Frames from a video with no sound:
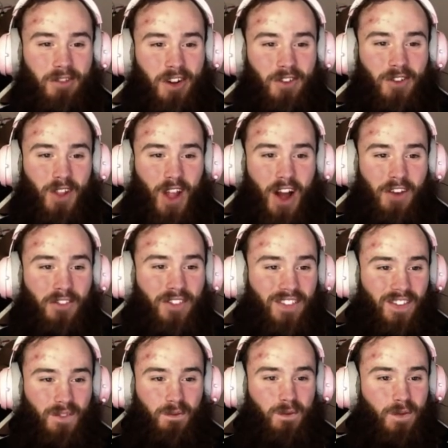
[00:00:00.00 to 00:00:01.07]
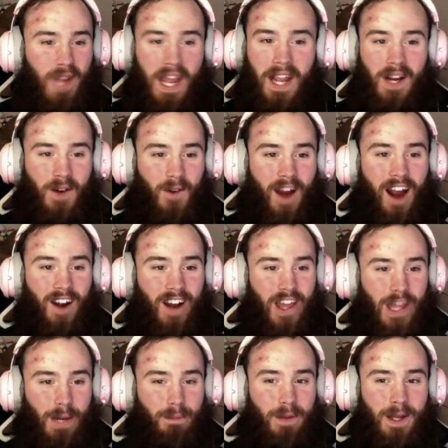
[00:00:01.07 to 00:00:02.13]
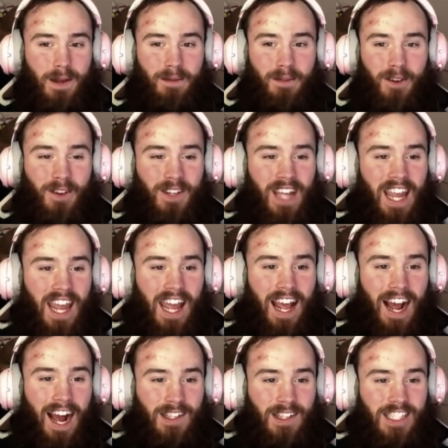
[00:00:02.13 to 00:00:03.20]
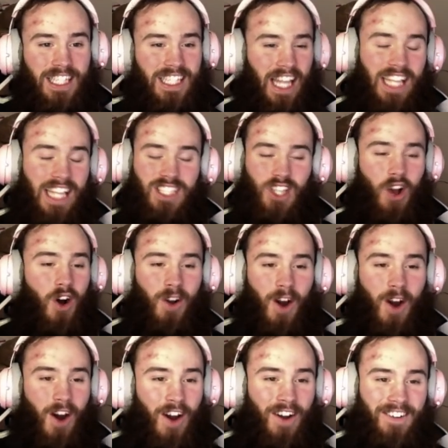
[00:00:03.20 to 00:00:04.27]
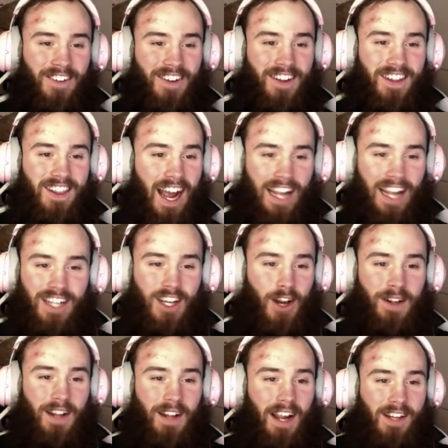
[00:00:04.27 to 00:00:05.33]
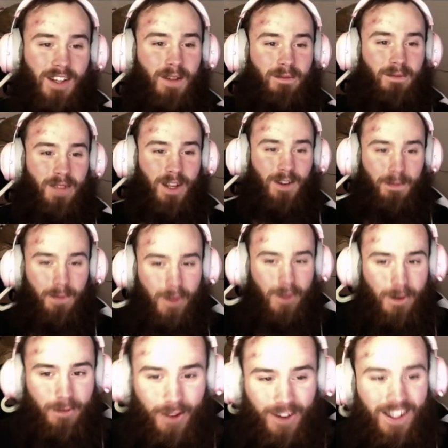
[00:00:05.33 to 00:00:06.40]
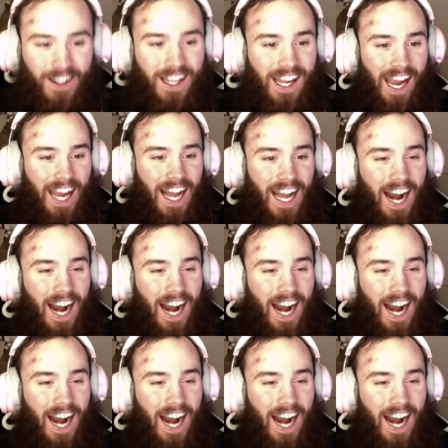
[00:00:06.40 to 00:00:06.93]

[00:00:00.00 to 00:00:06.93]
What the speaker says: of love being around other people, it's all gone. I couldn't be with people. And